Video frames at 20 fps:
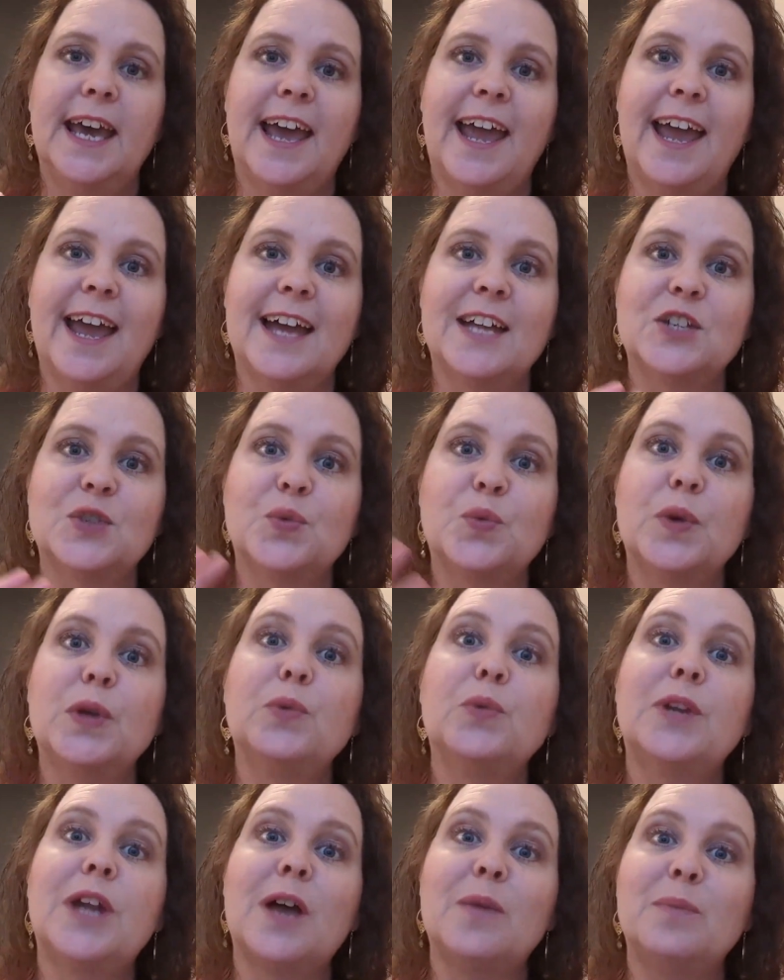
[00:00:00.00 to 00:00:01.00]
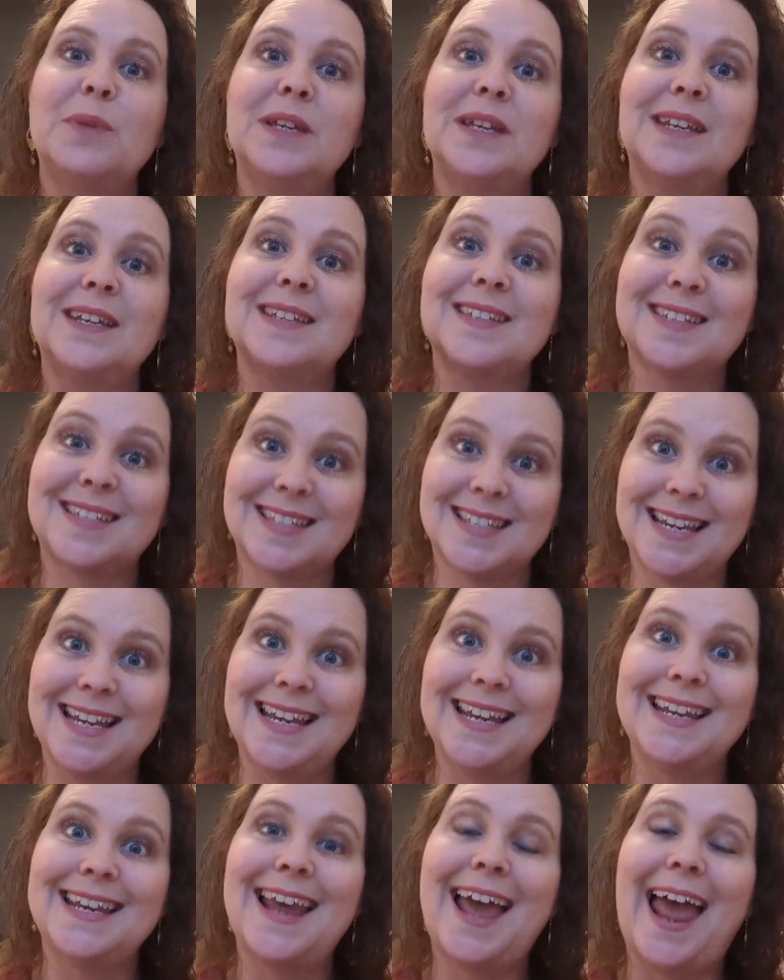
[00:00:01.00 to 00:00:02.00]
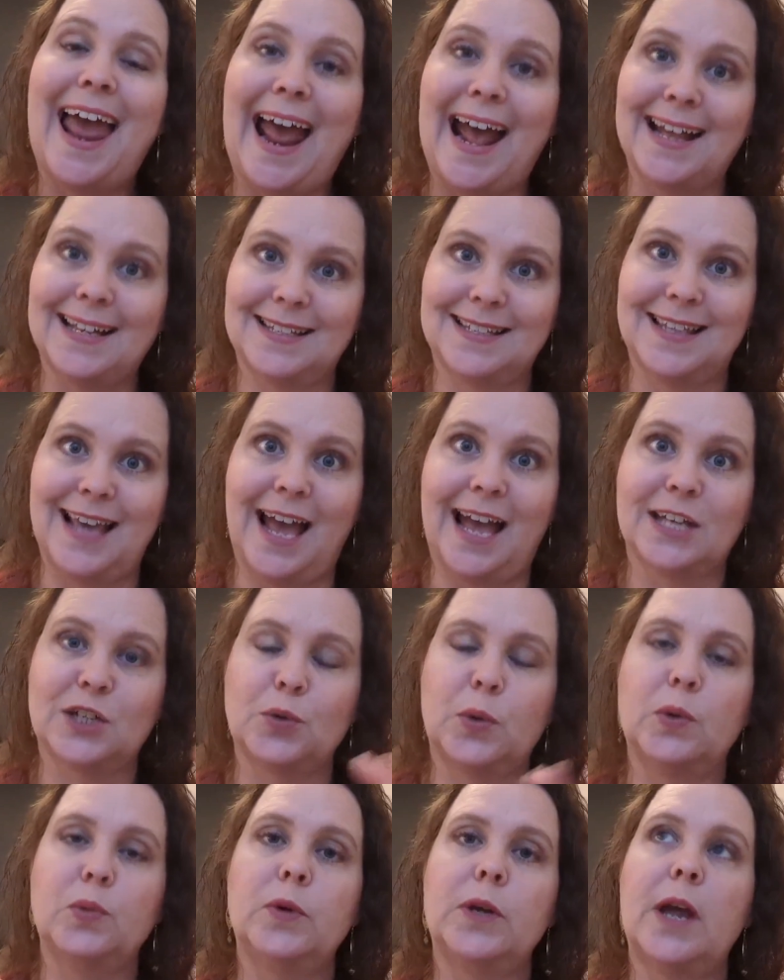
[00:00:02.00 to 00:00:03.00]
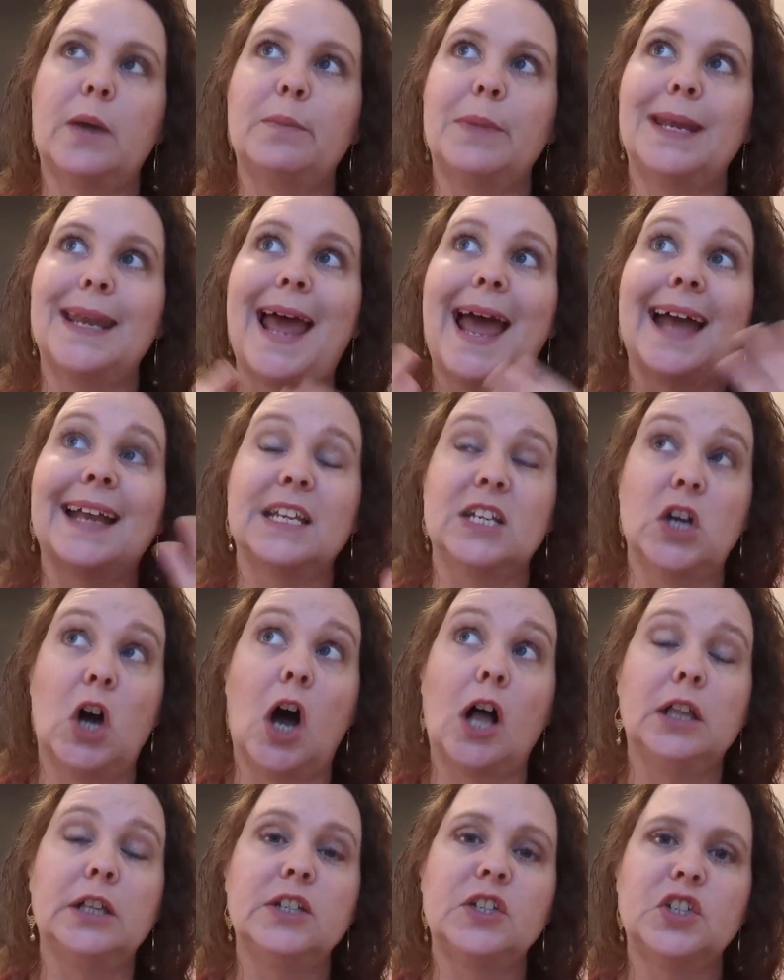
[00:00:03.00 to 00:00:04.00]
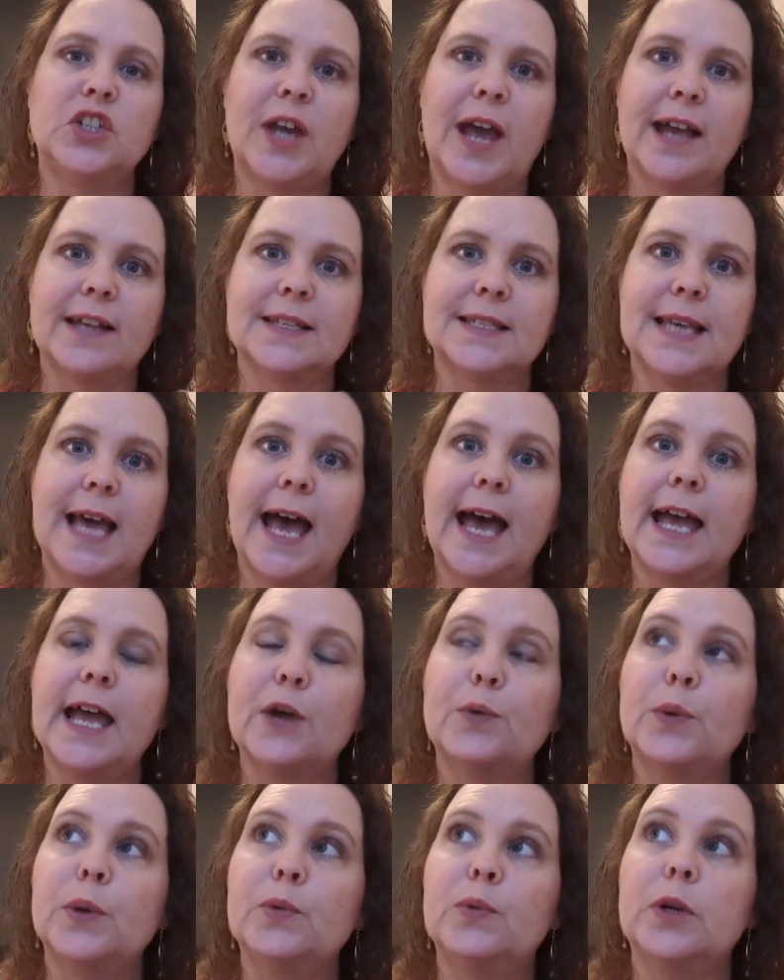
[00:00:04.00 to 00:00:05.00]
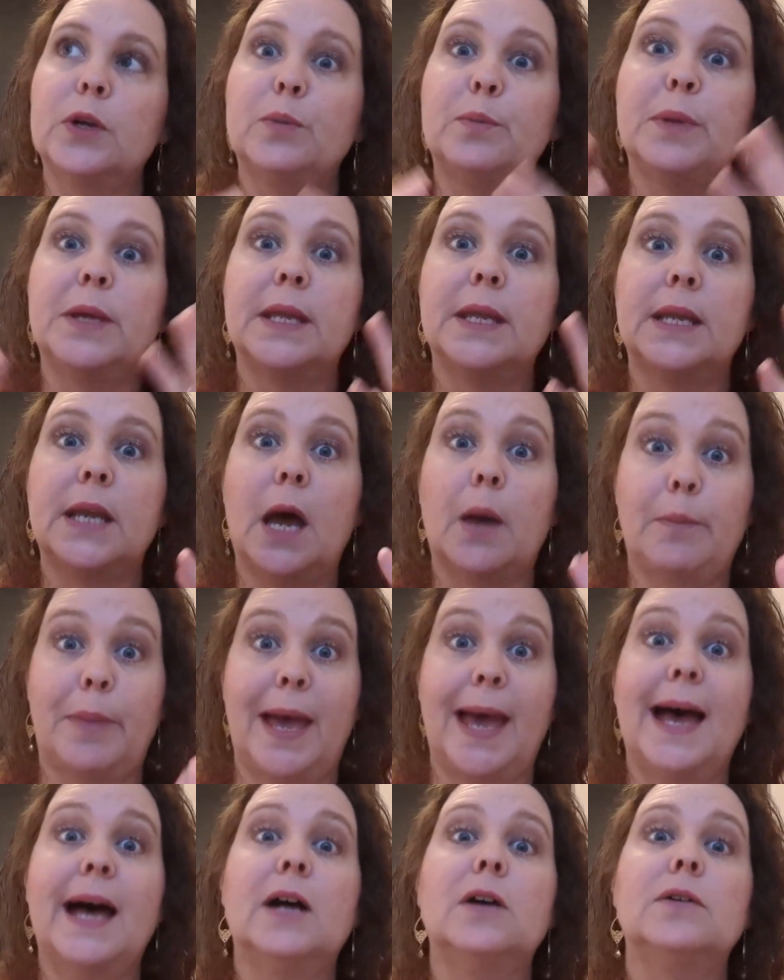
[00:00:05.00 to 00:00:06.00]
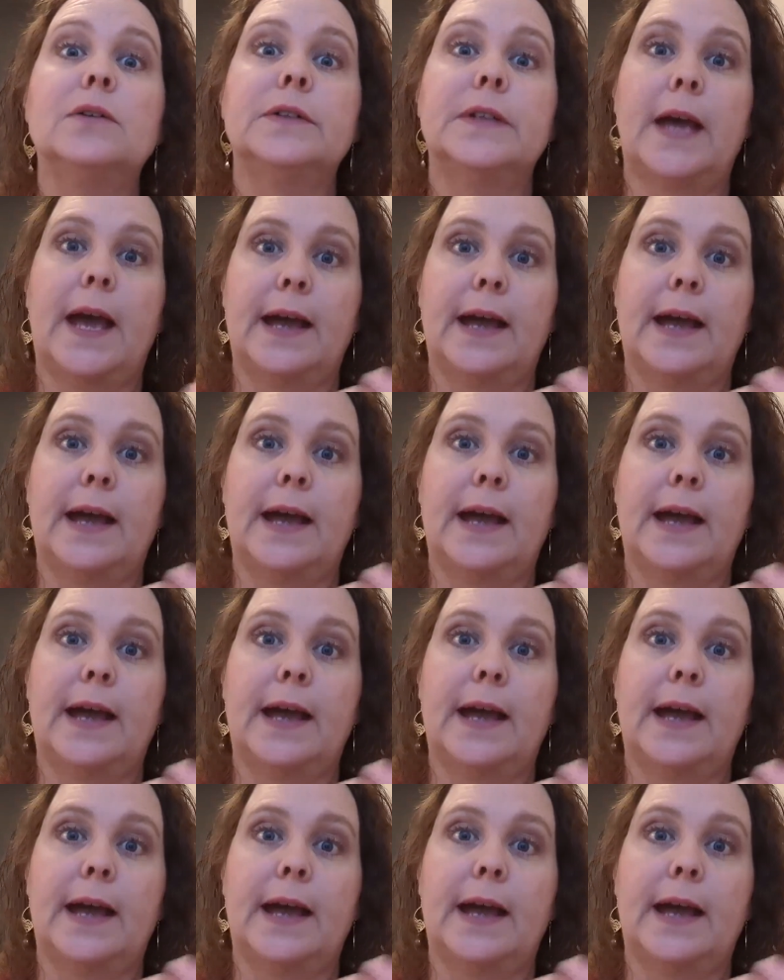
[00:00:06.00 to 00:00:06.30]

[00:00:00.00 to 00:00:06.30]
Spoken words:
And we would have been seen as that. We would have been acknowledged as that, and we would have been upheld